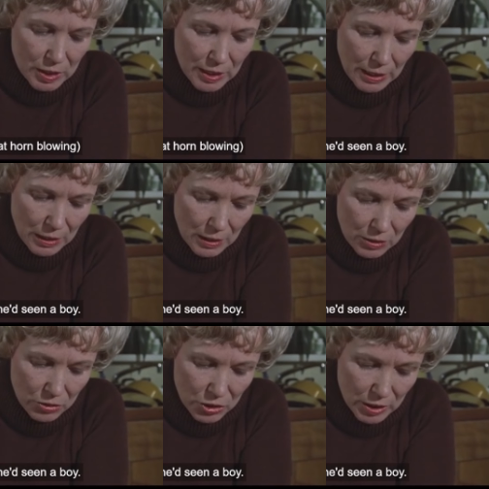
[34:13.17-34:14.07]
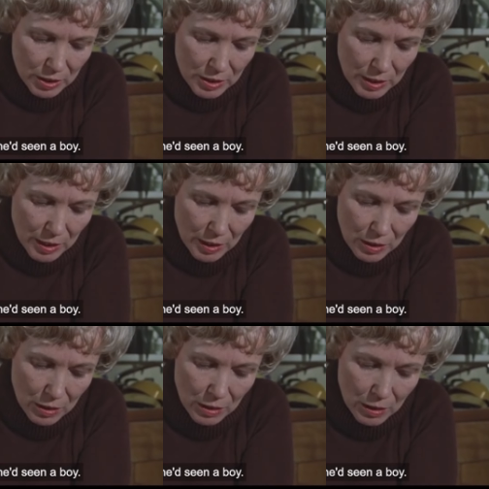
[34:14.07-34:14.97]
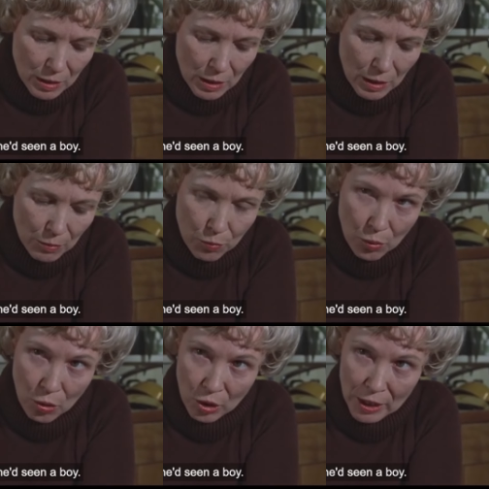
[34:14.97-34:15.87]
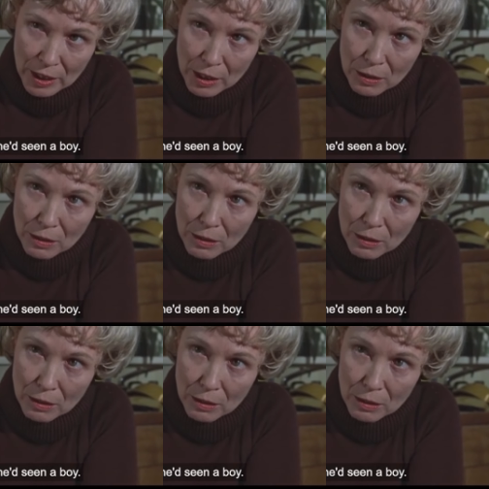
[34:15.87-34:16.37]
She said she'd seen a boy.